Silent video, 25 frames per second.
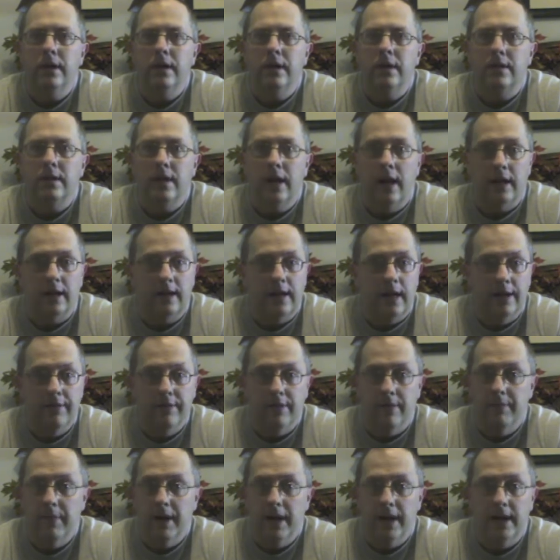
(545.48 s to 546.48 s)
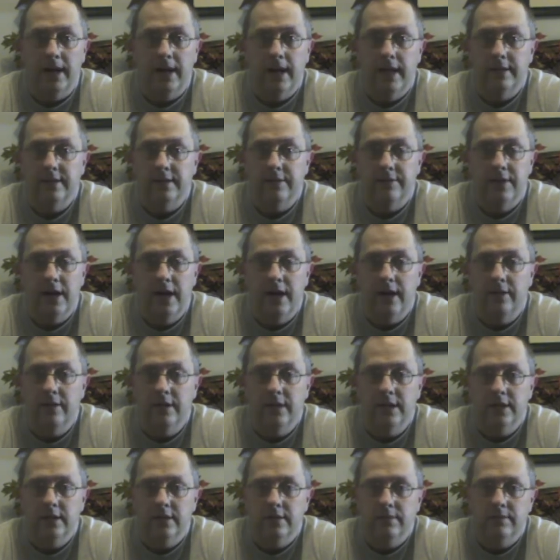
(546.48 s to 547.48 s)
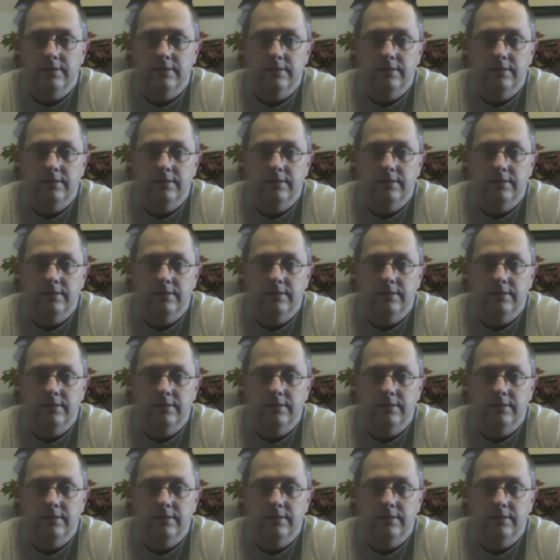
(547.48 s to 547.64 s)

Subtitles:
It's like having a bad case of diarrhea.